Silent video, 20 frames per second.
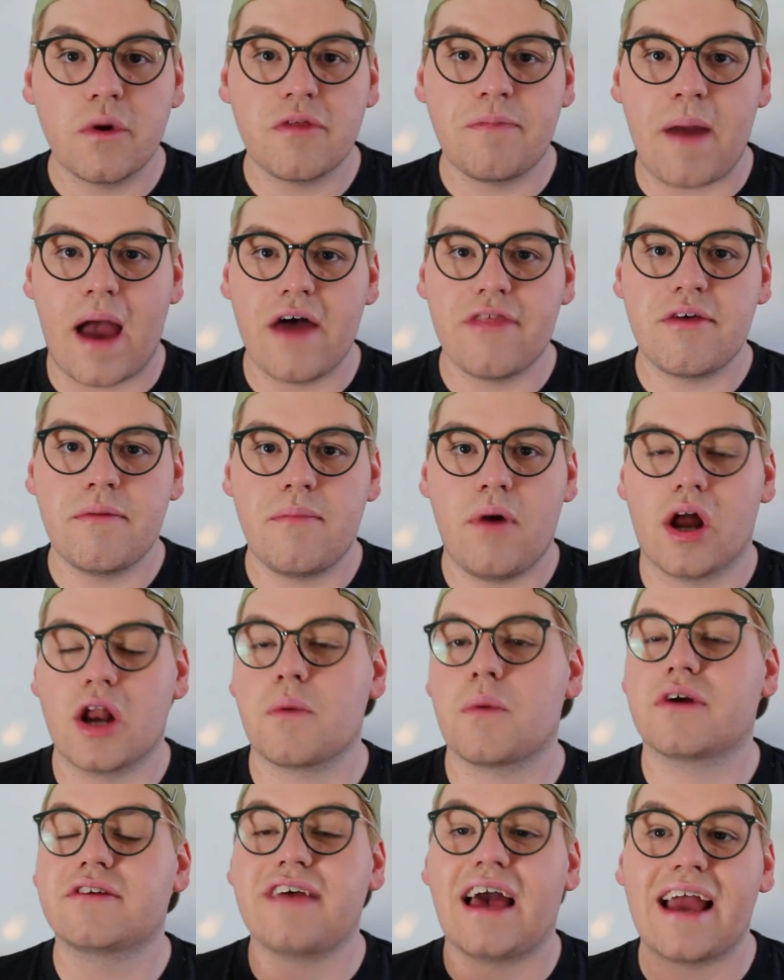with Bath and Body
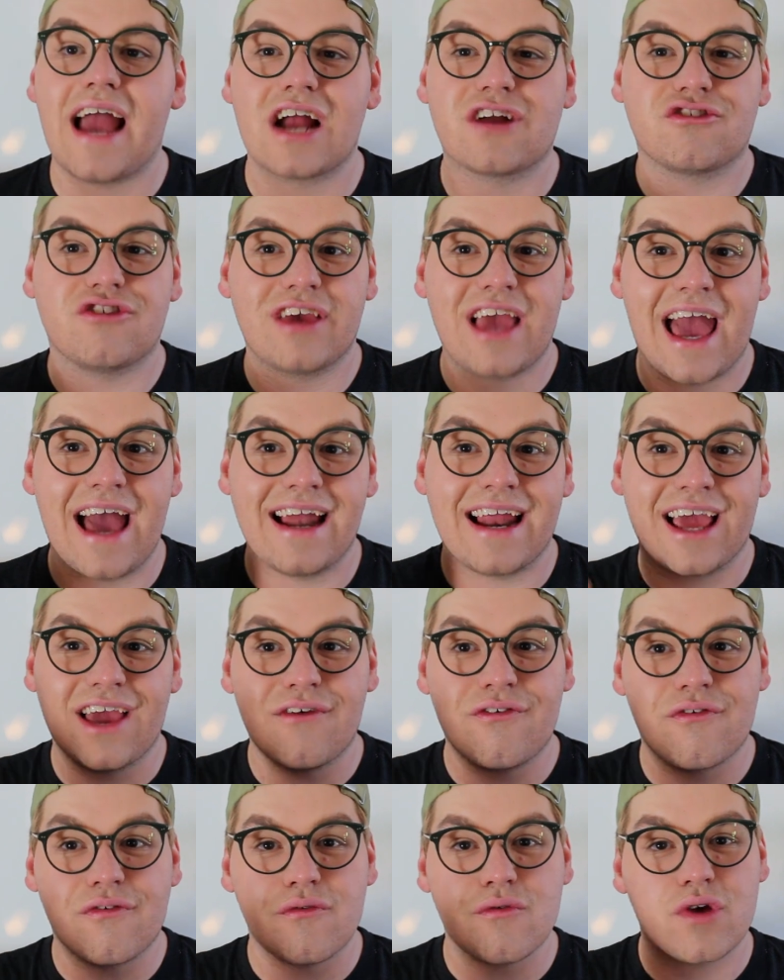Works, I actually had a
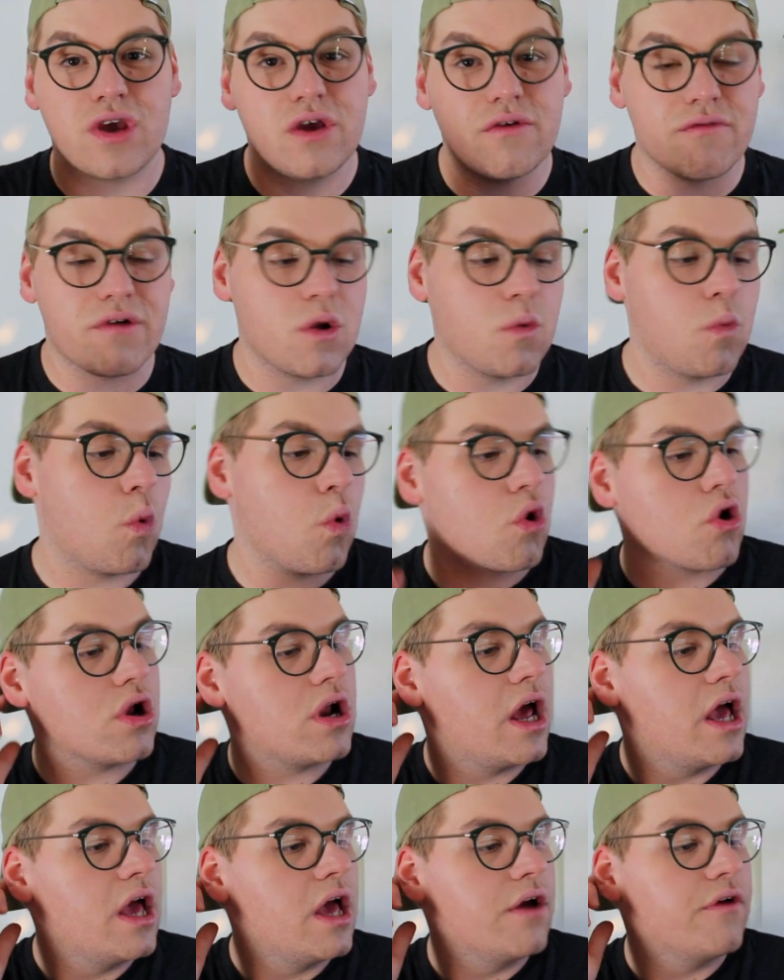free
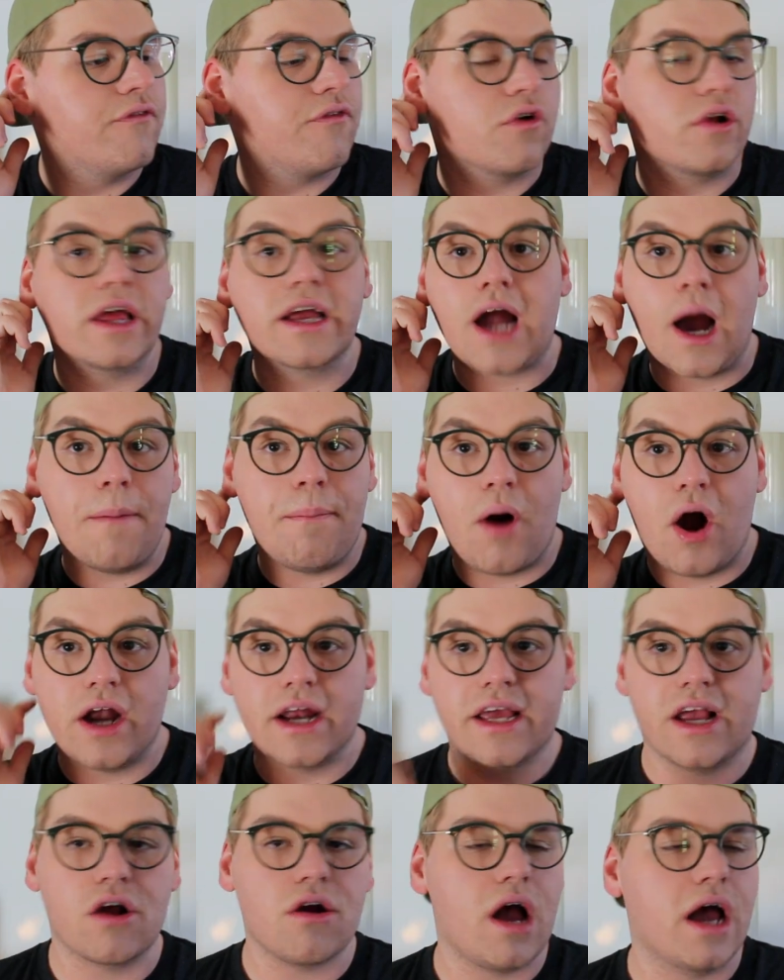reward for like a
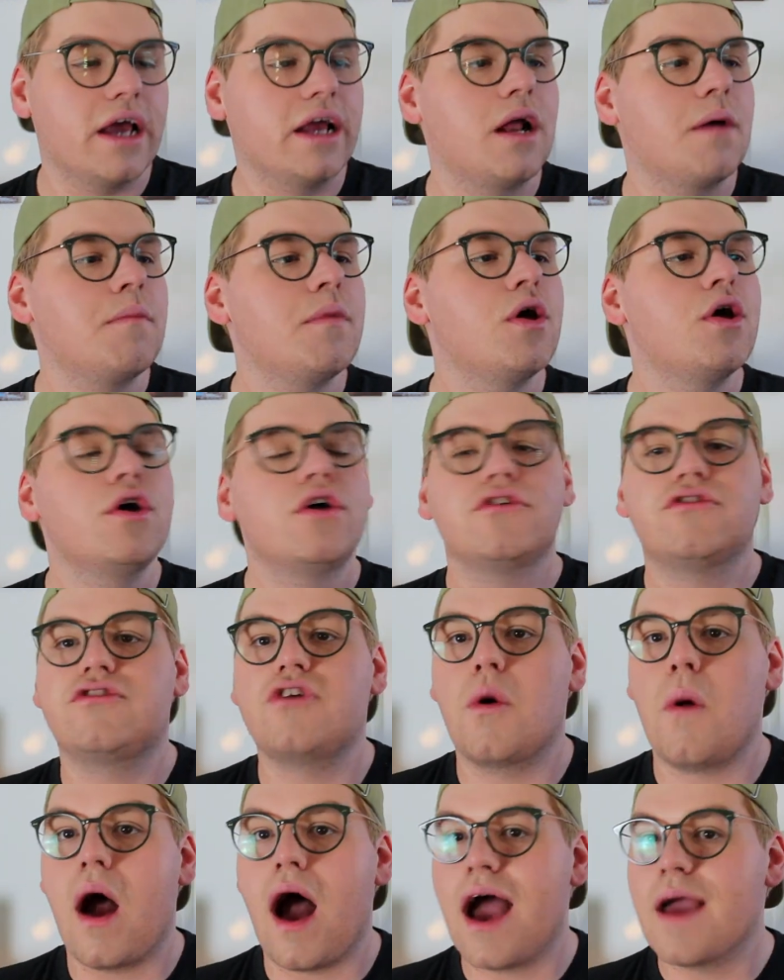body care item.
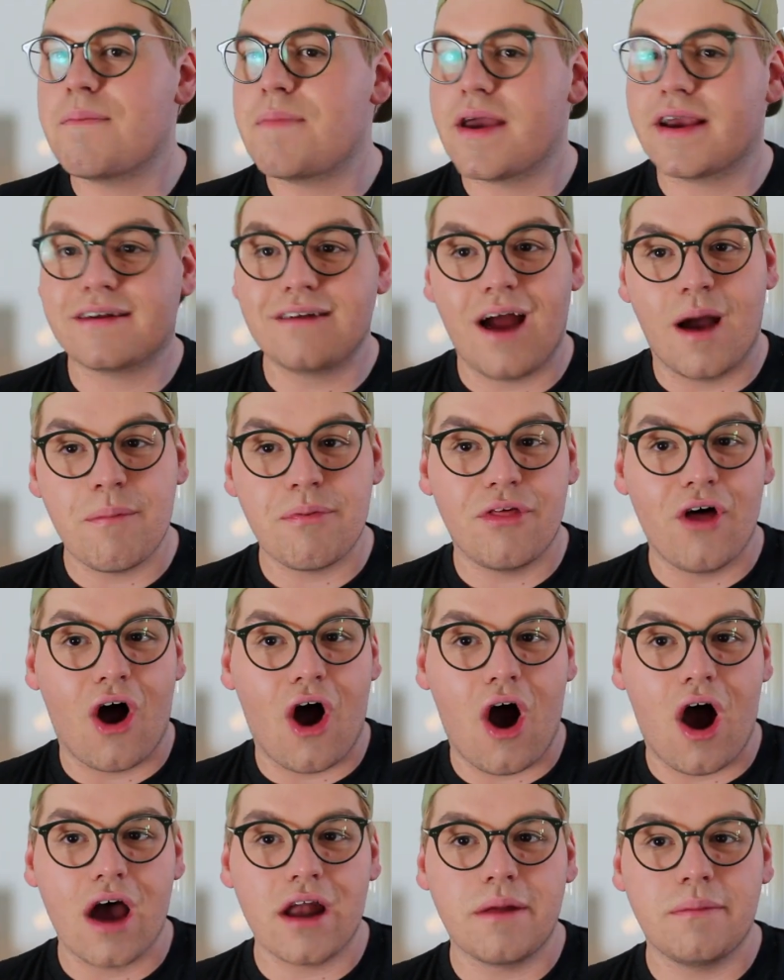So I picked up the
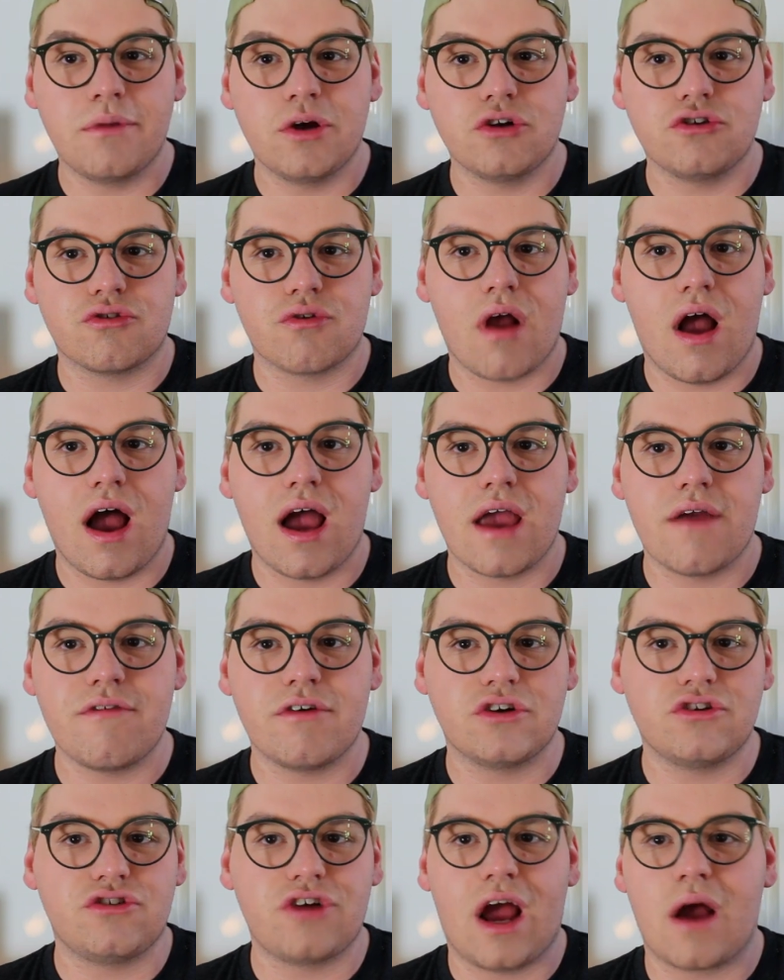Autumn Drive
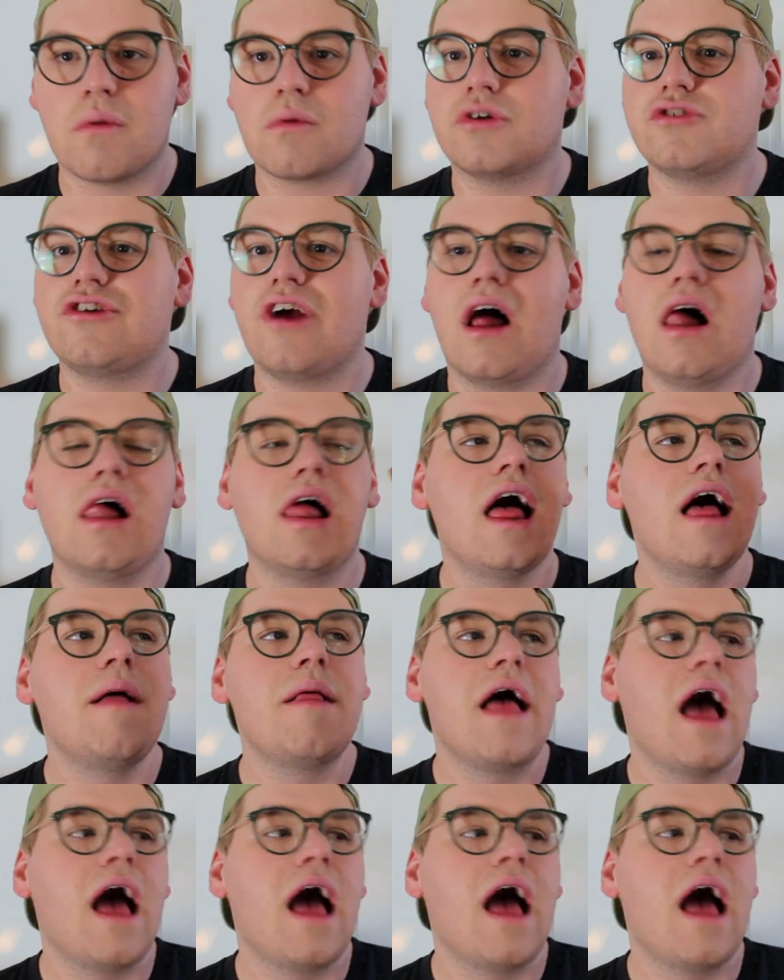shower gel.